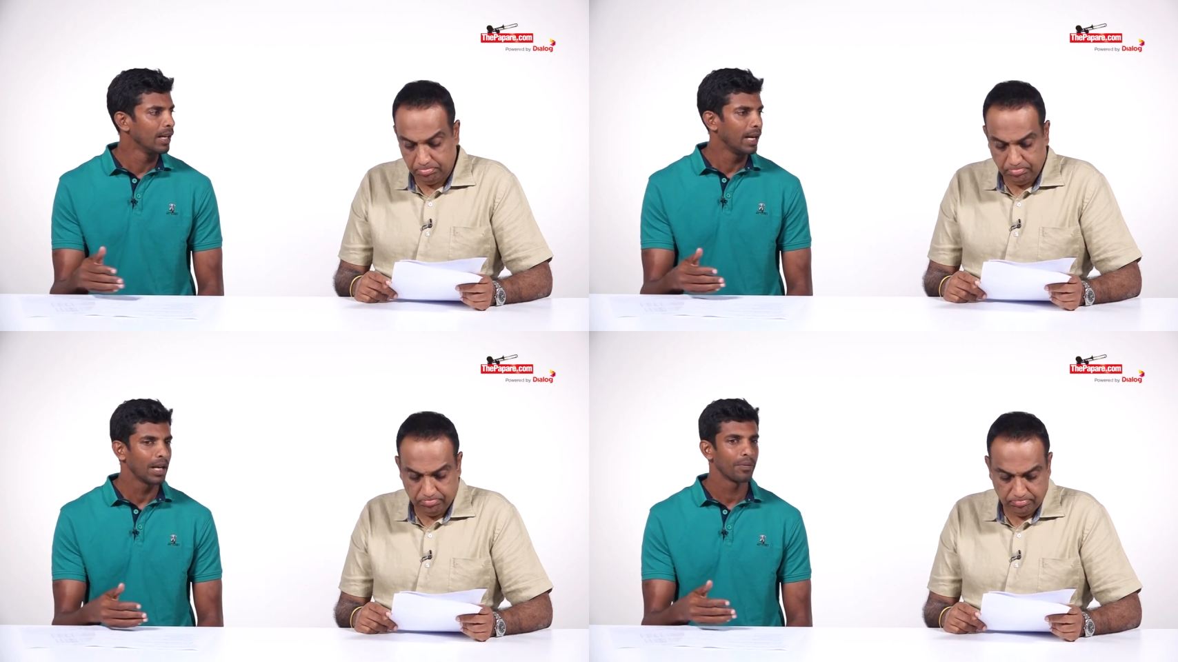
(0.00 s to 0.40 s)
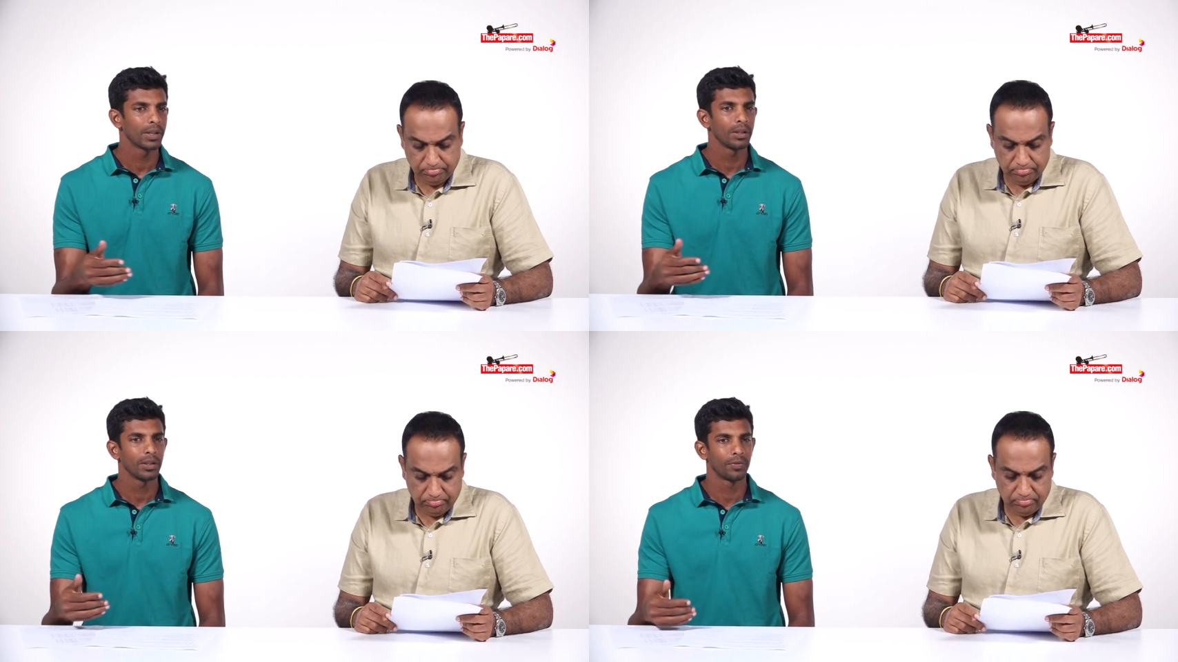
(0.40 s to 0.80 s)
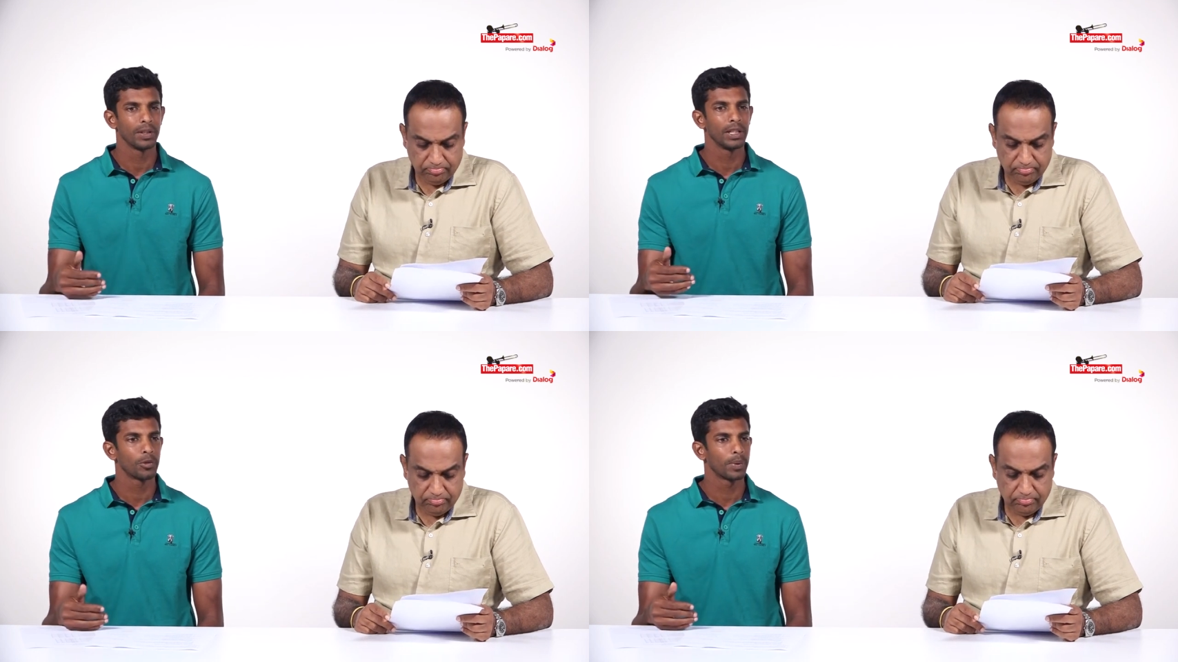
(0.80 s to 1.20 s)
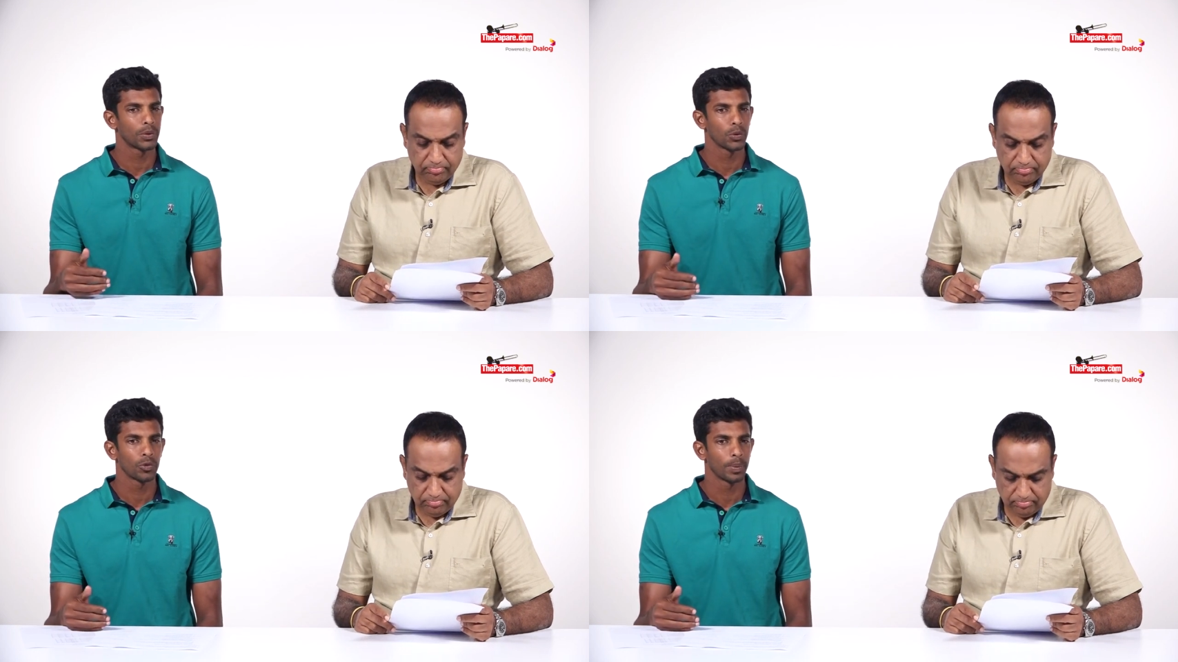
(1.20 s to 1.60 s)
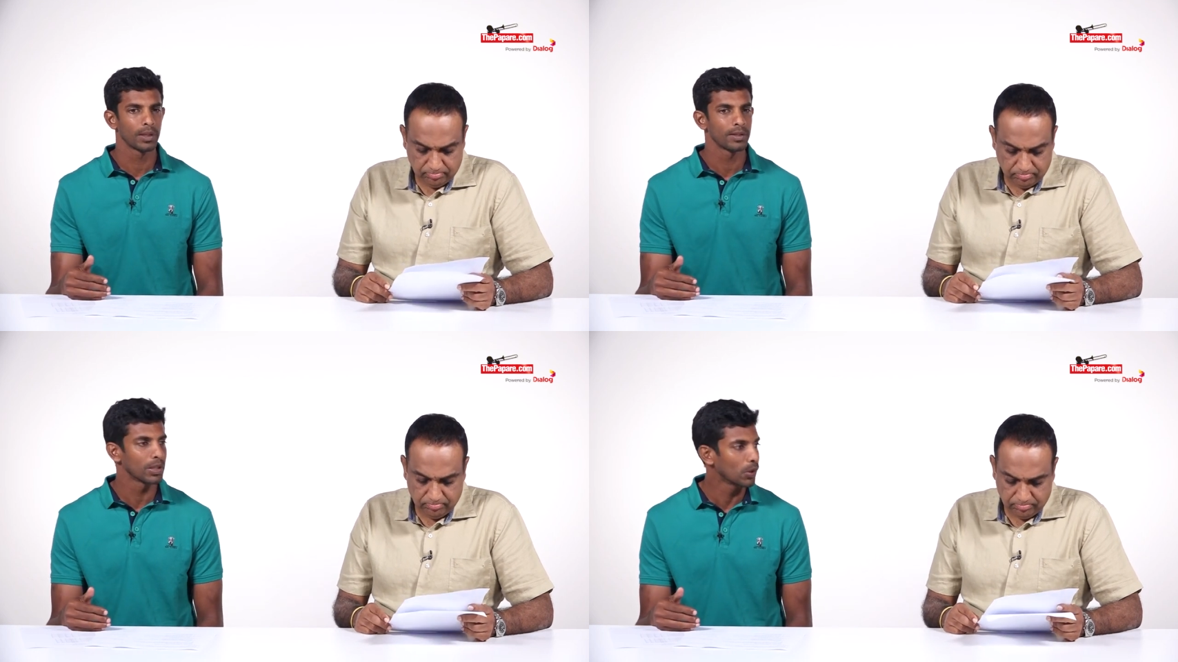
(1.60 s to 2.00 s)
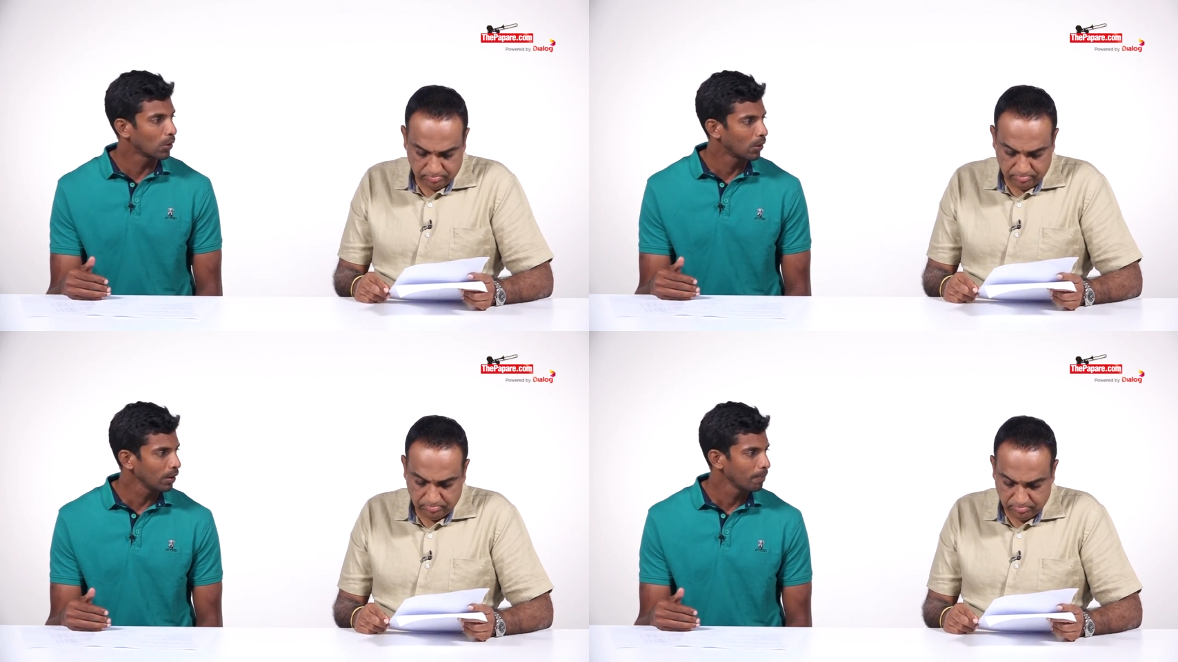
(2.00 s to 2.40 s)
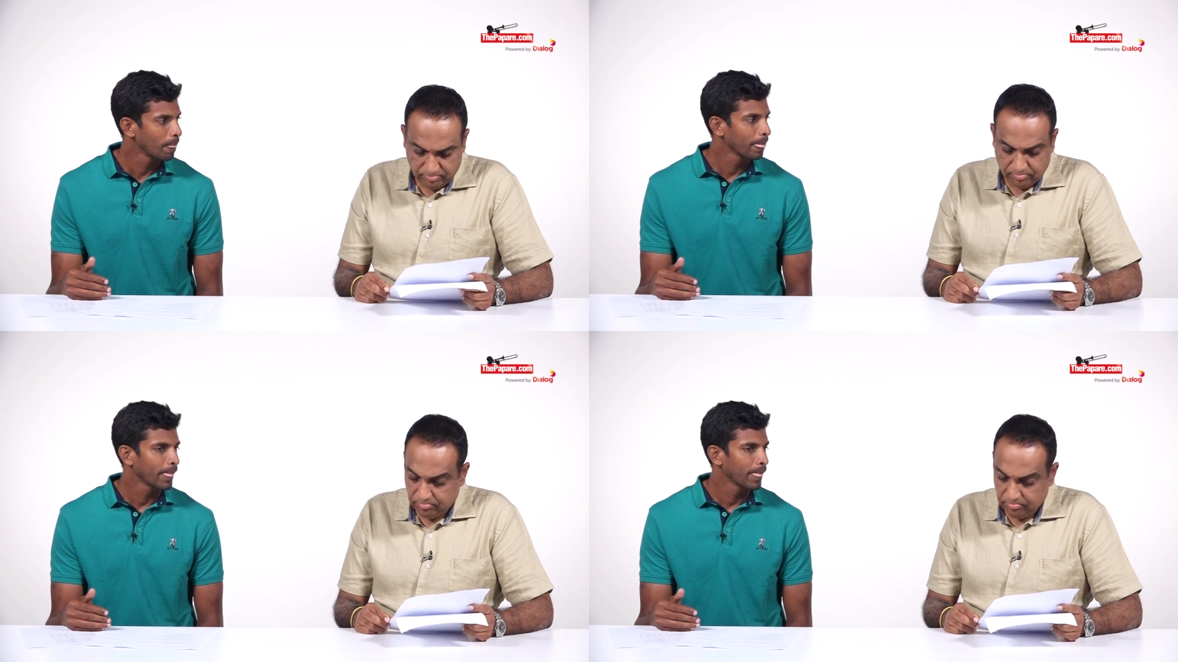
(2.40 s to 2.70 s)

Speaker 1: and whether if we need to play two spinners in Galle, mm.